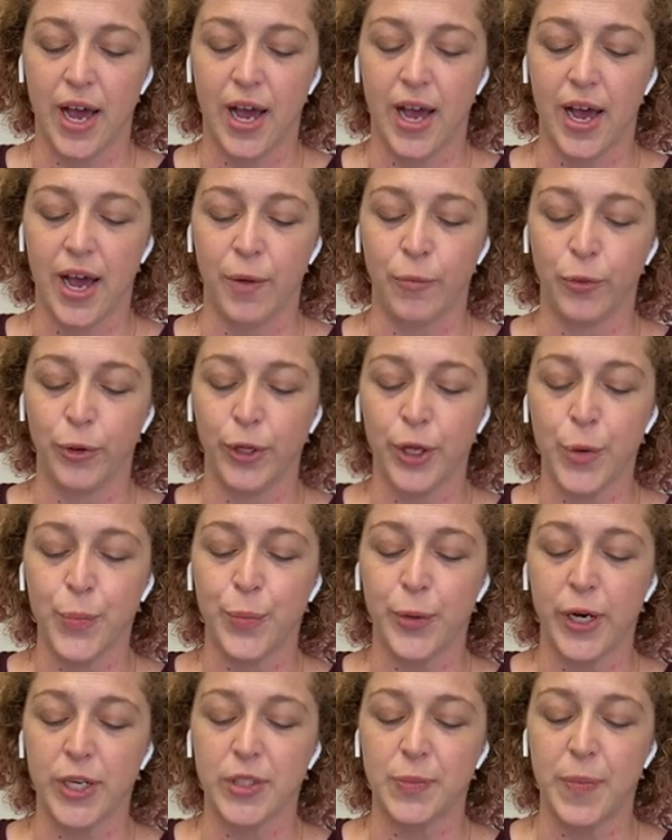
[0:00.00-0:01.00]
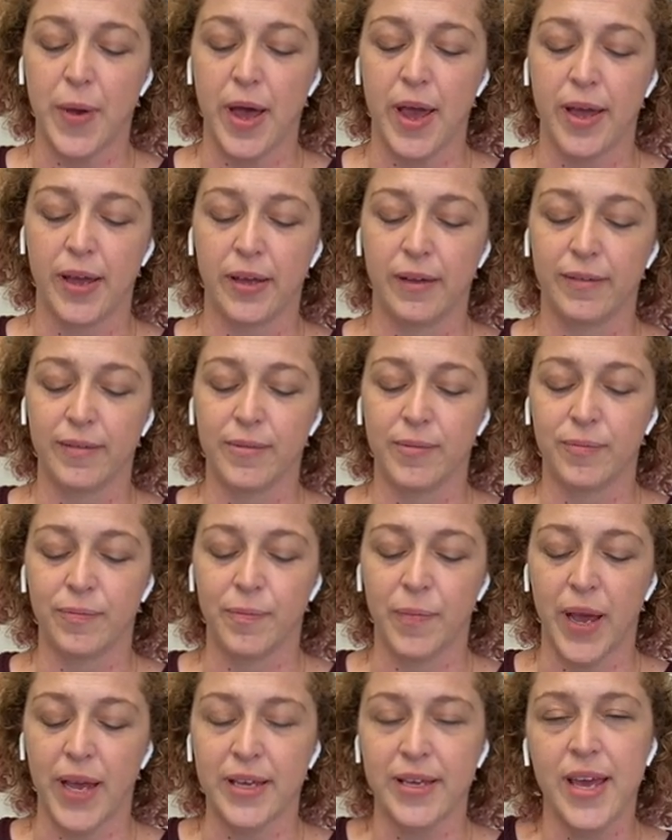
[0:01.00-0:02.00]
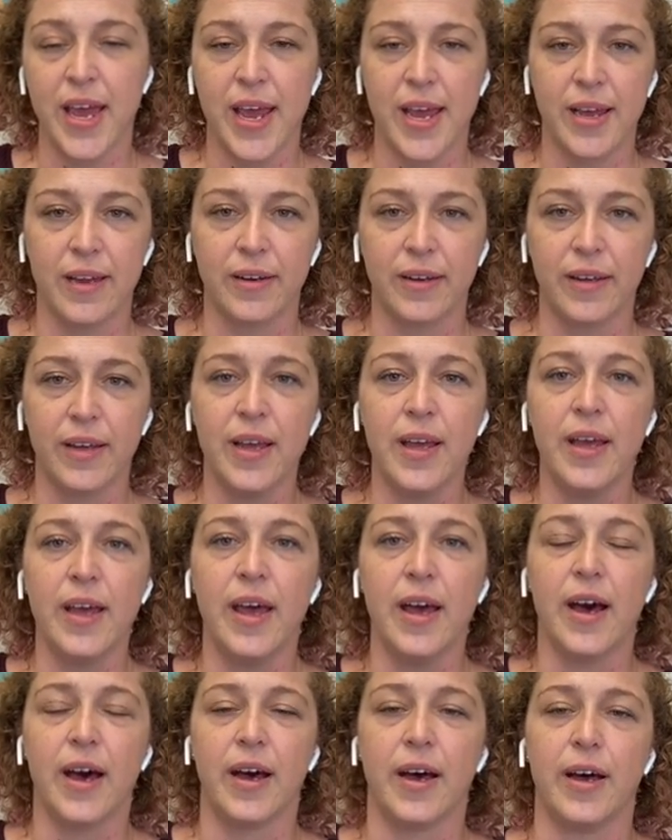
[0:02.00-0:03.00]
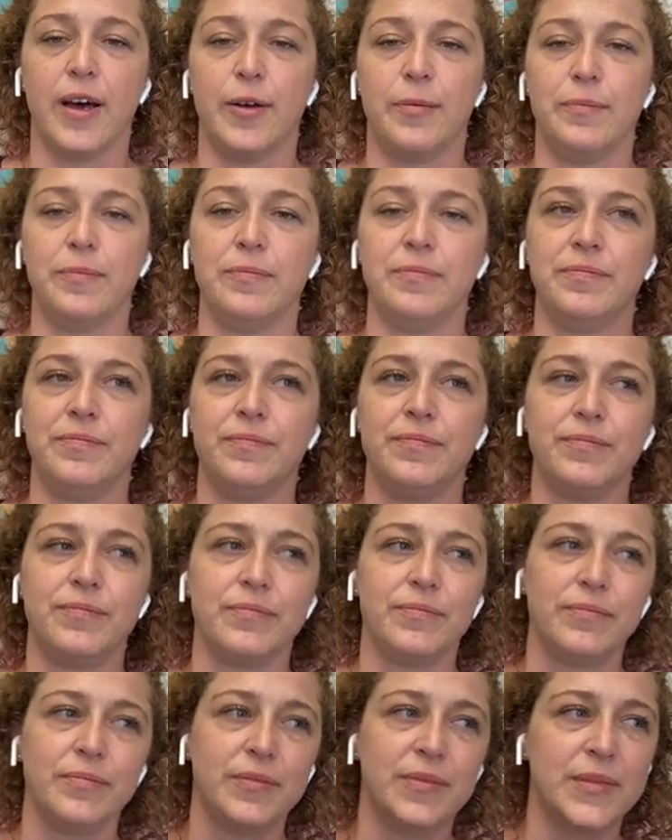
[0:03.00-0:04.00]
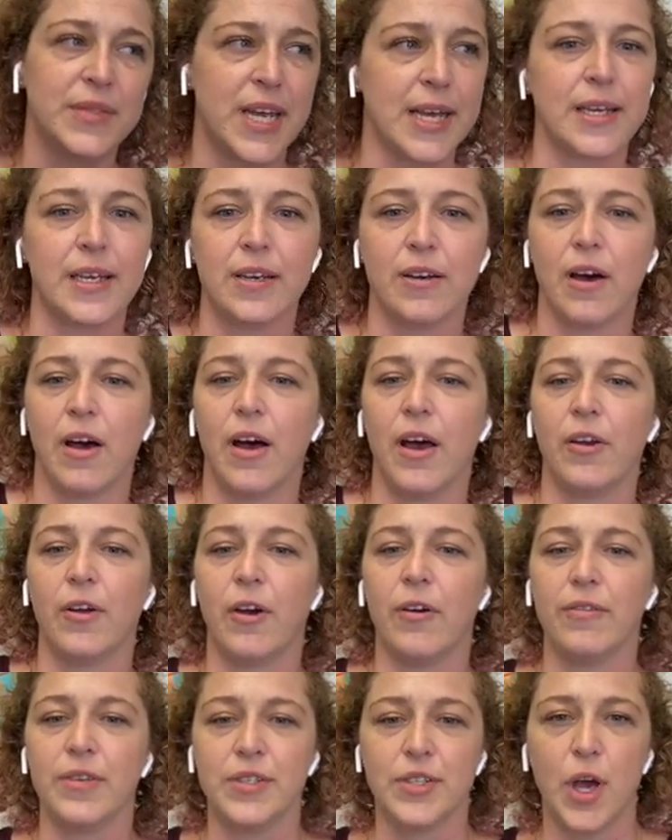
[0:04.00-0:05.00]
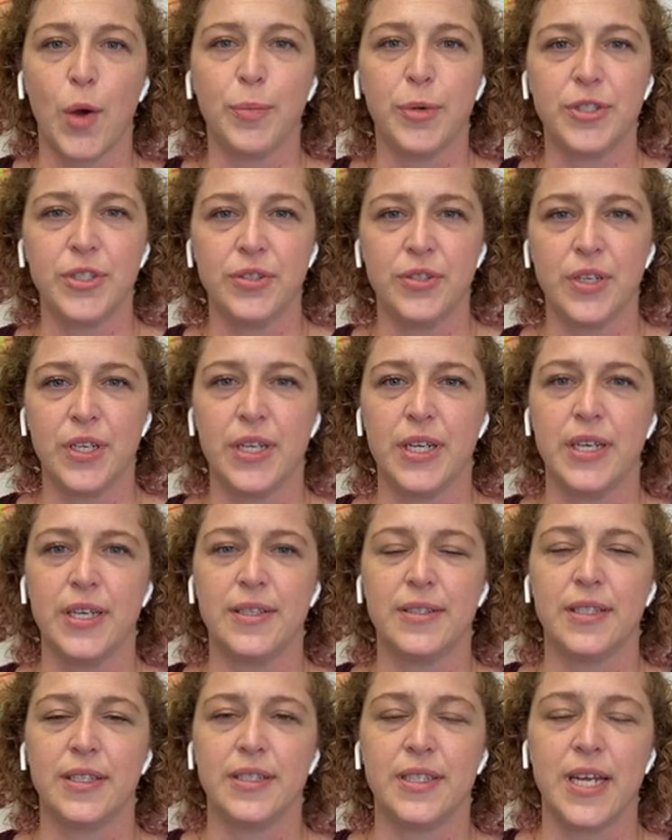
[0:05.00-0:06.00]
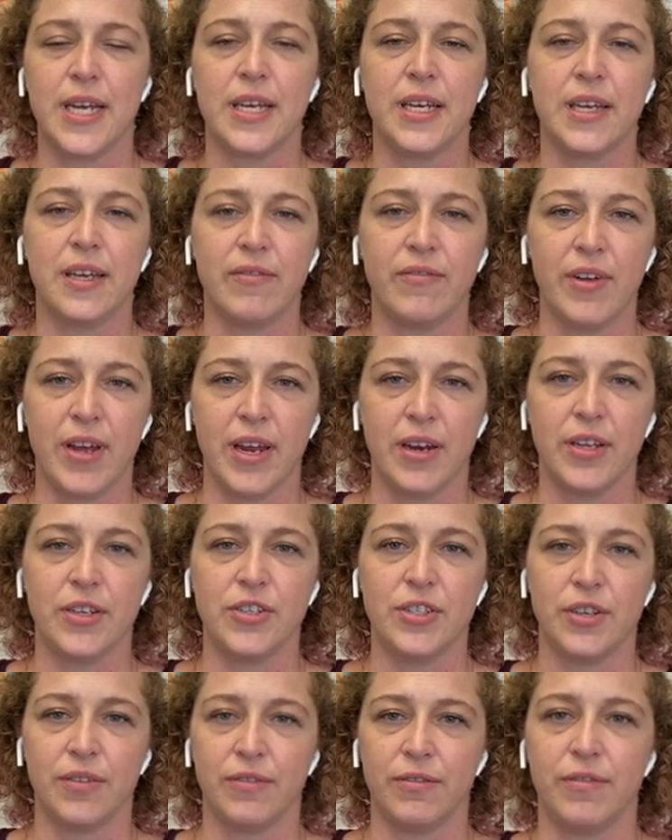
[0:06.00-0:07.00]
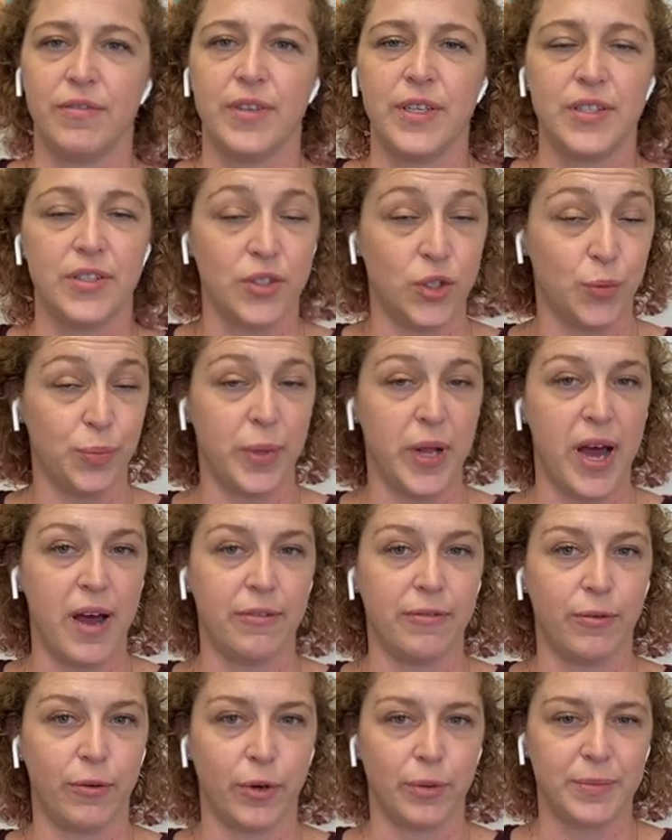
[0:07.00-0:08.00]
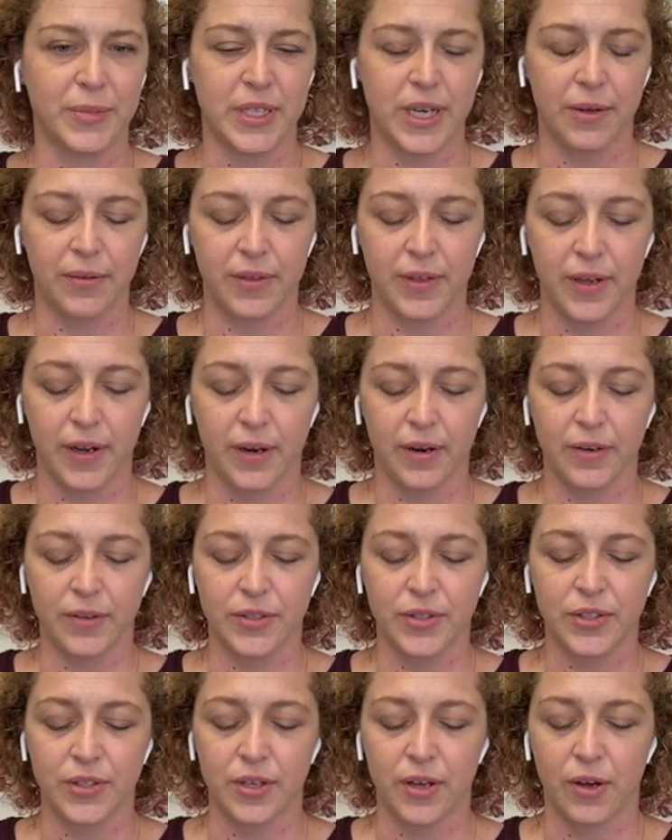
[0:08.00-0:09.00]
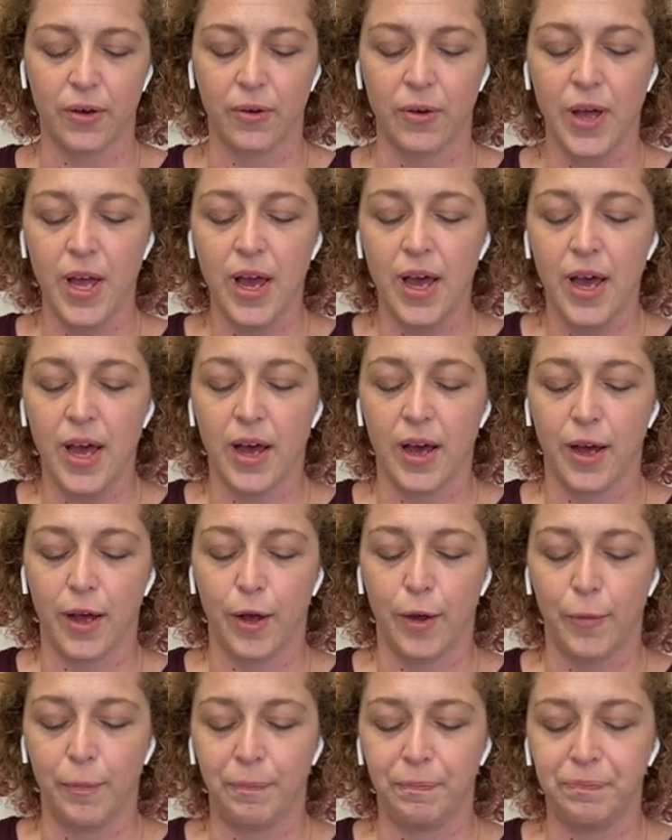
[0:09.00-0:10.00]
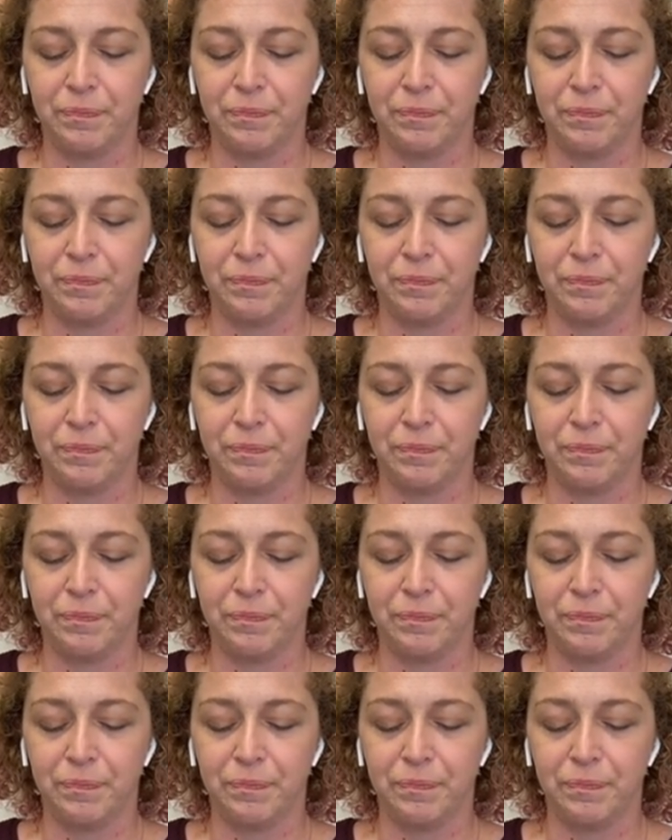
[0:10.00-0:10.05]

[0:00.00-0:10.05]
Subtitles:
really impressed by Kate. Um, Taking on all these opportunities and taking advantage of these new platforms out there. So um,